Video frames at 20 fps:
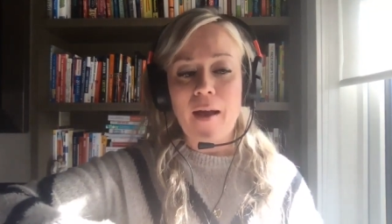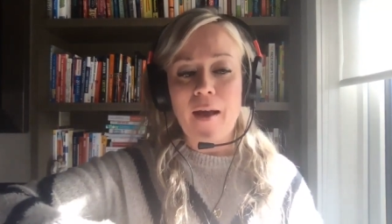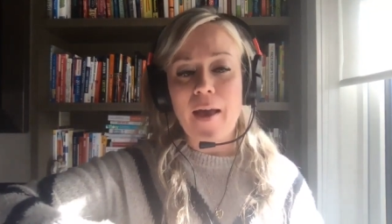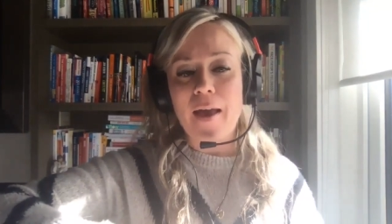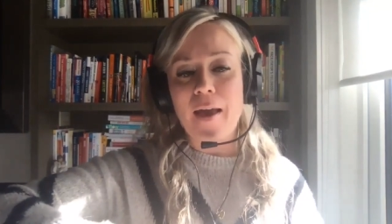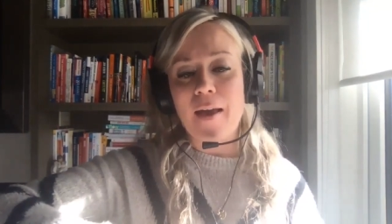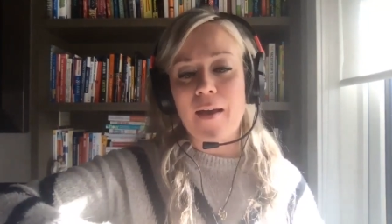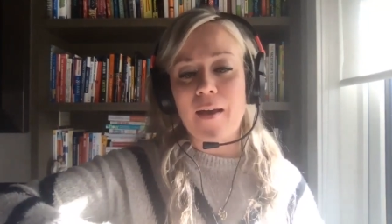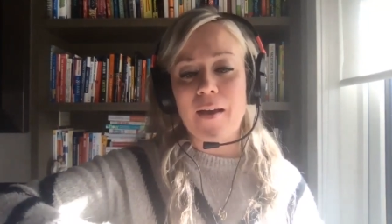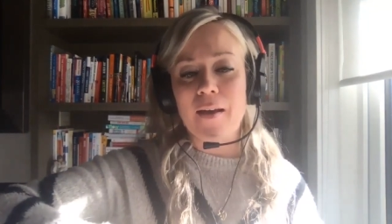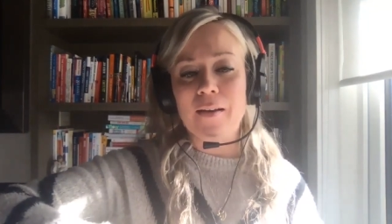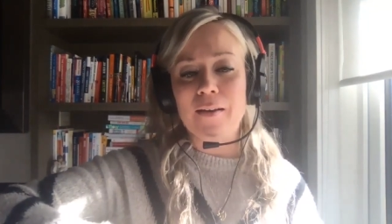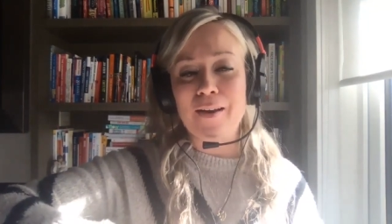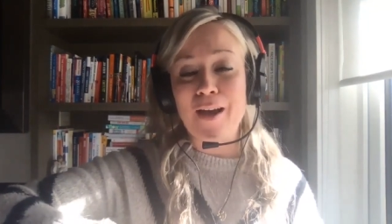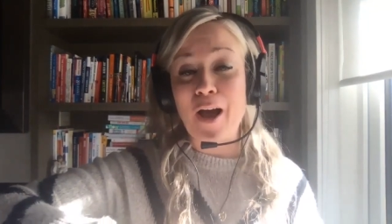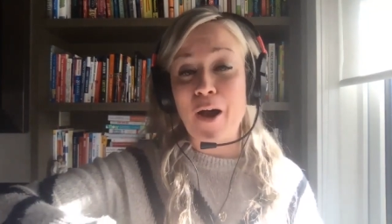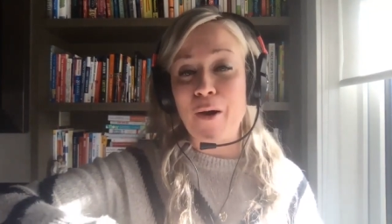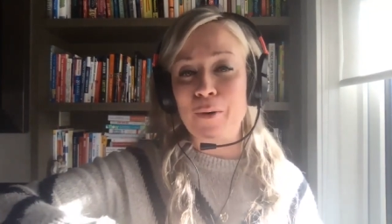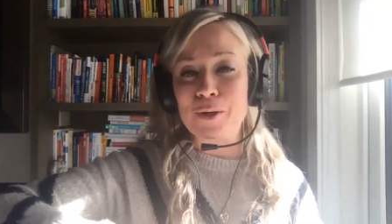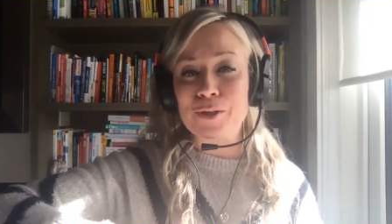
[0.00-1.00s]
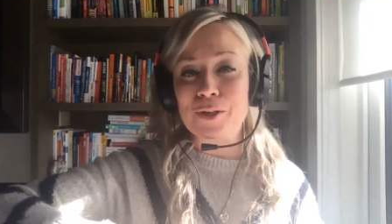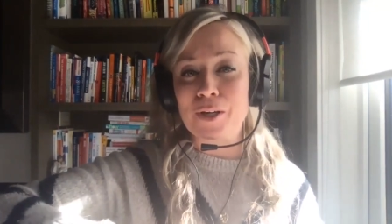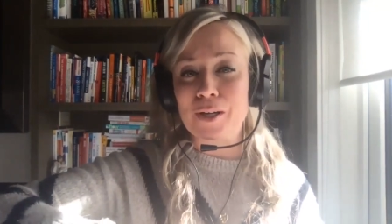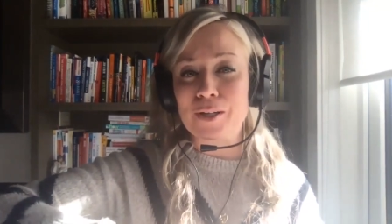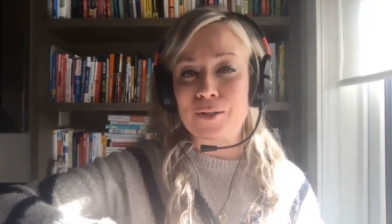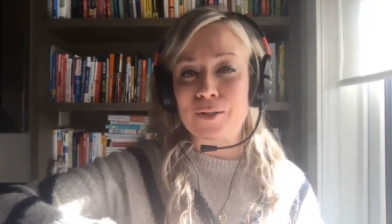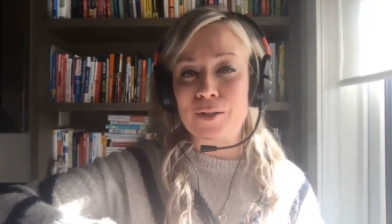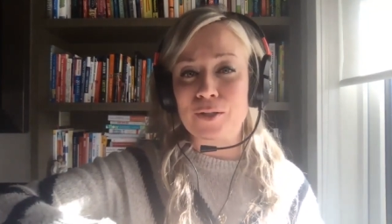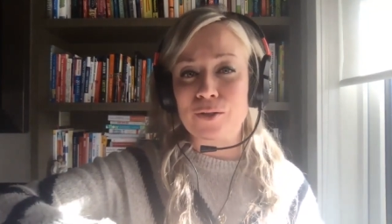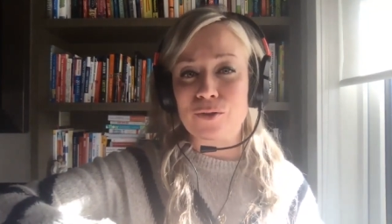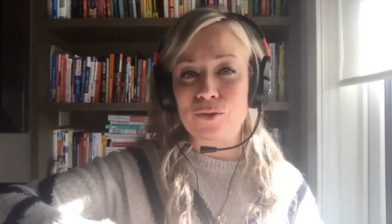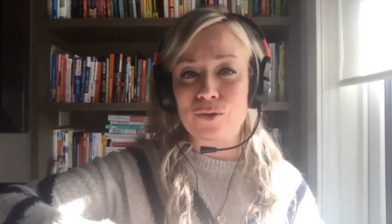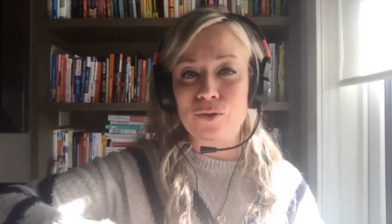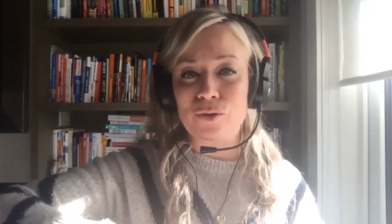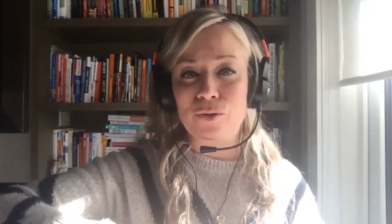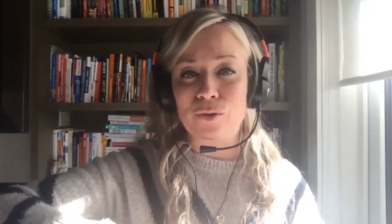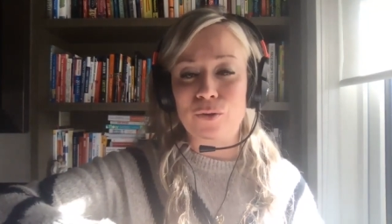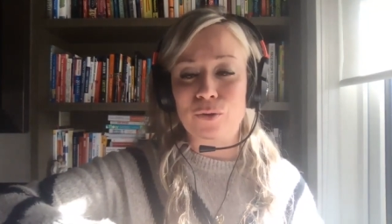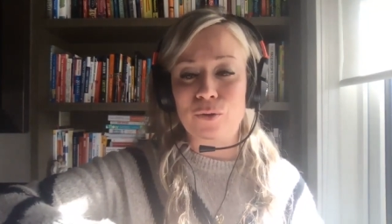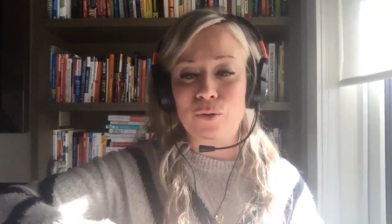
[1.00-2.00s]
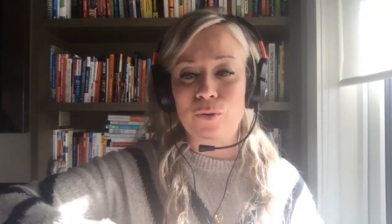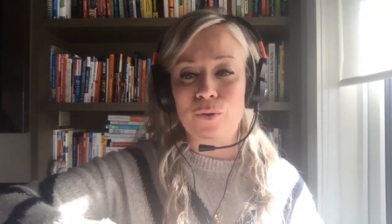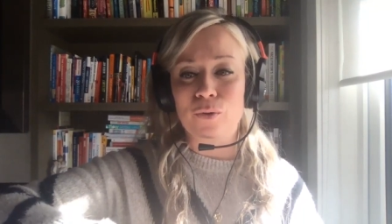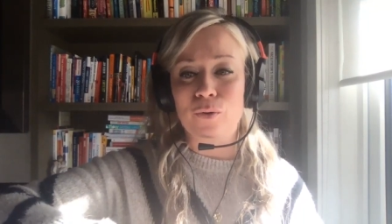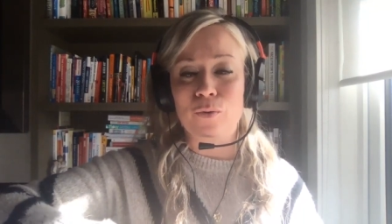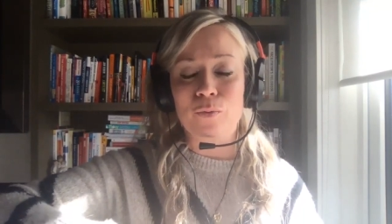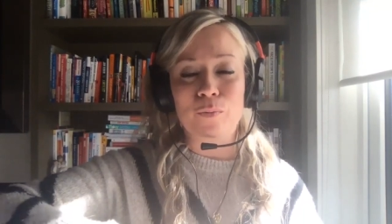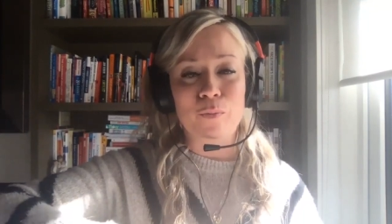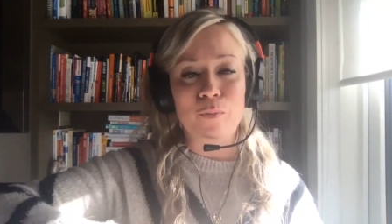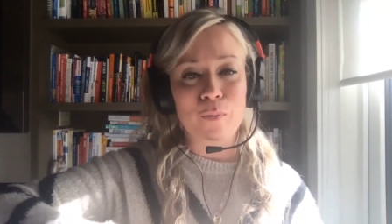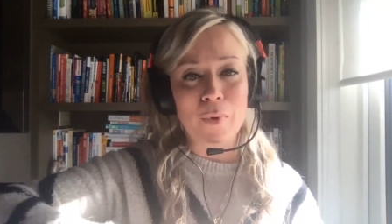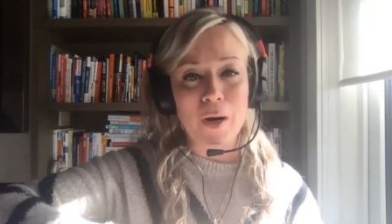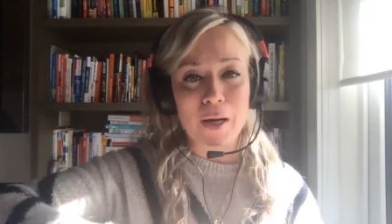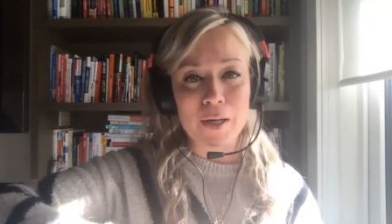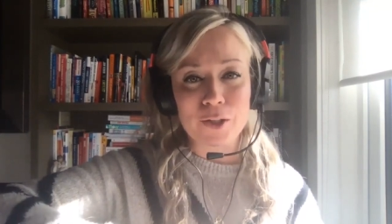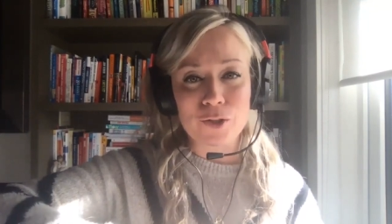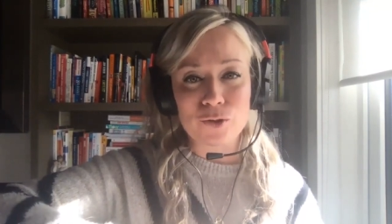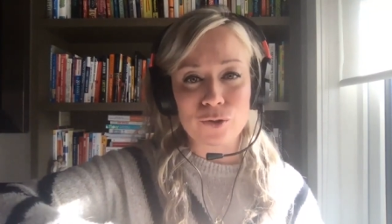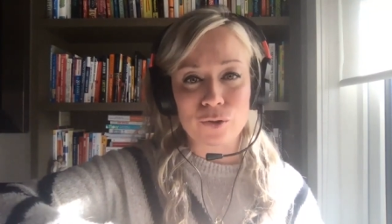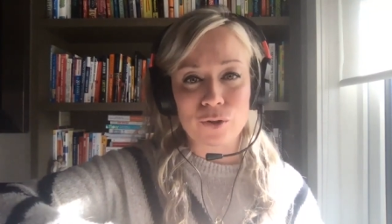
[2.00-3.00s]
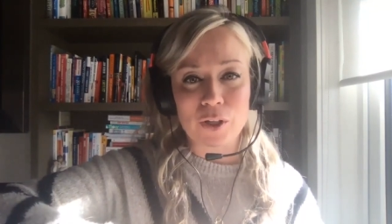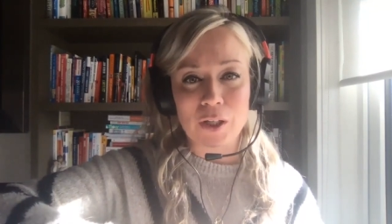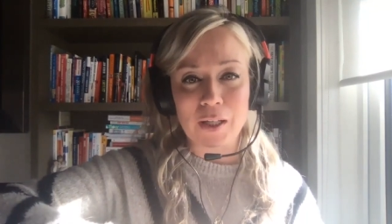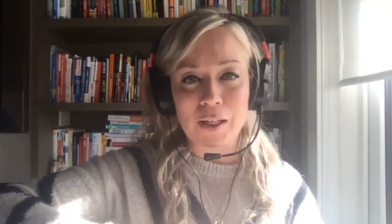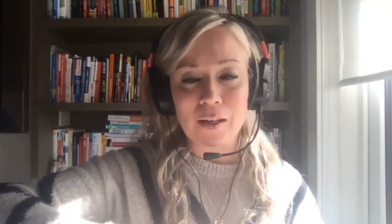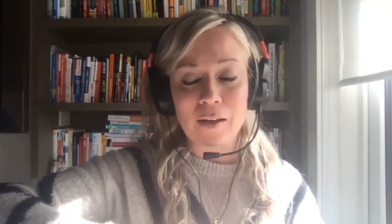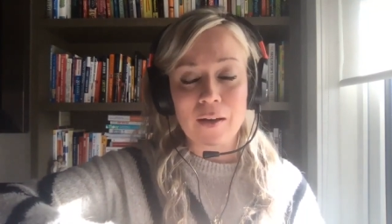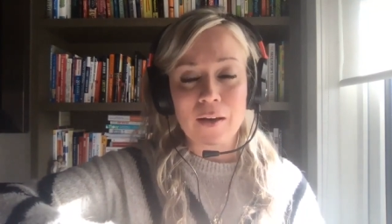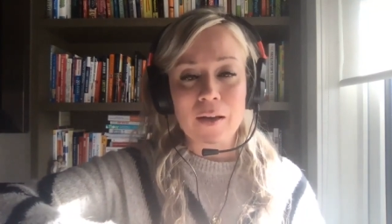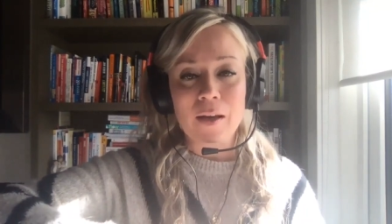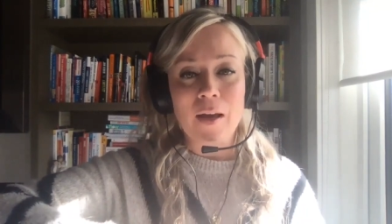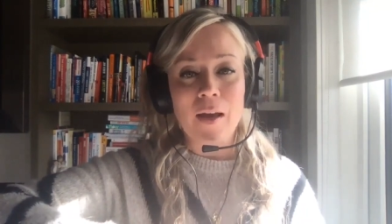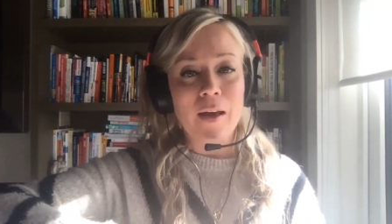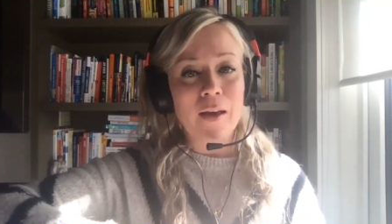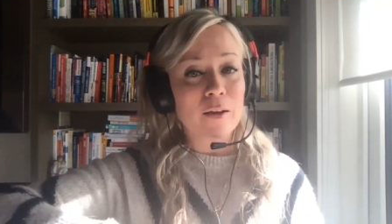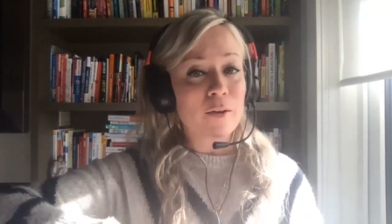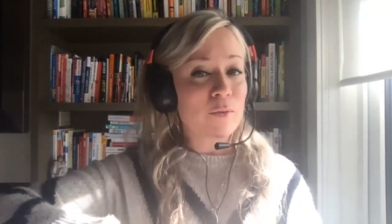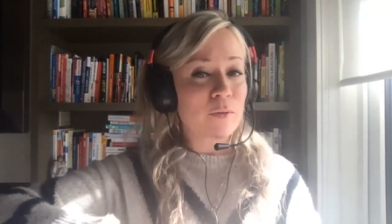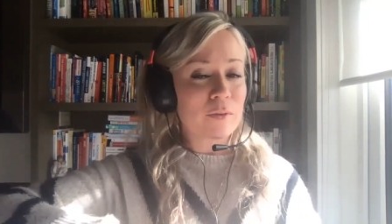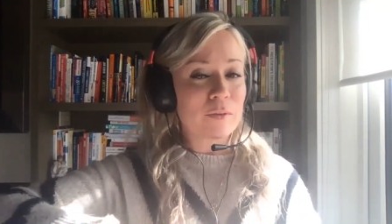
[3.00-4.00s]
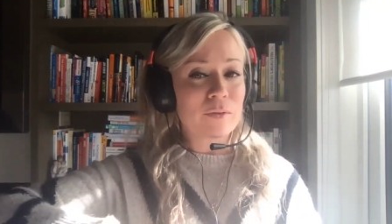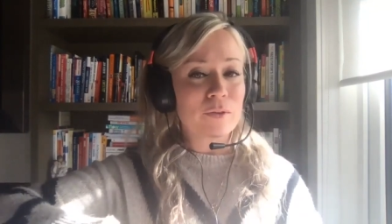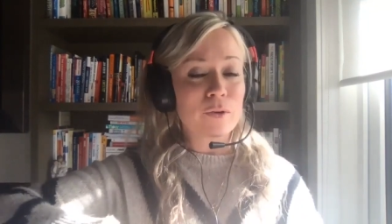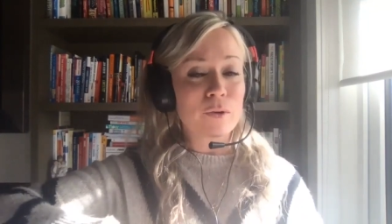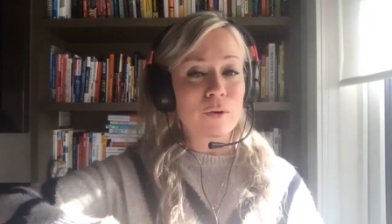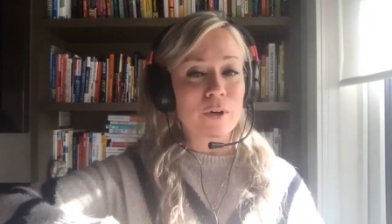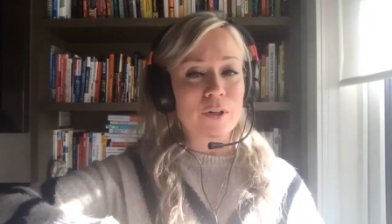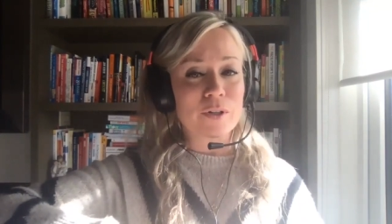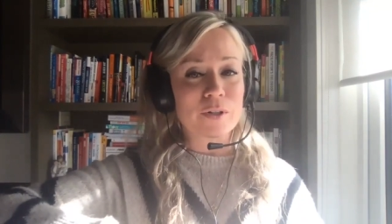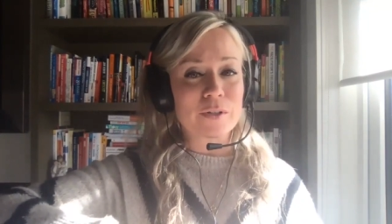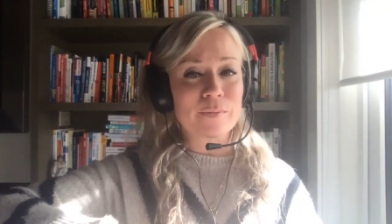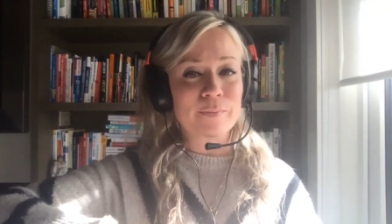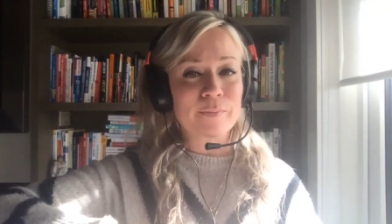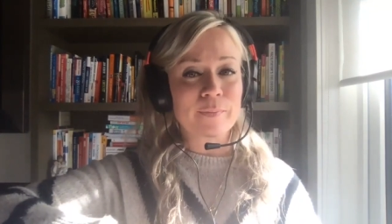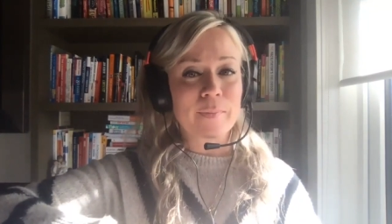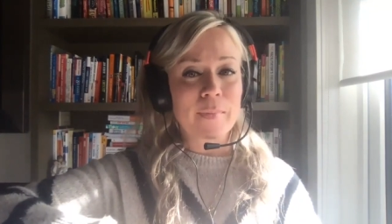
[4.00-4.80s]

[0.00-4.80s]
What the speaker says: and how it ties into my journey and yours.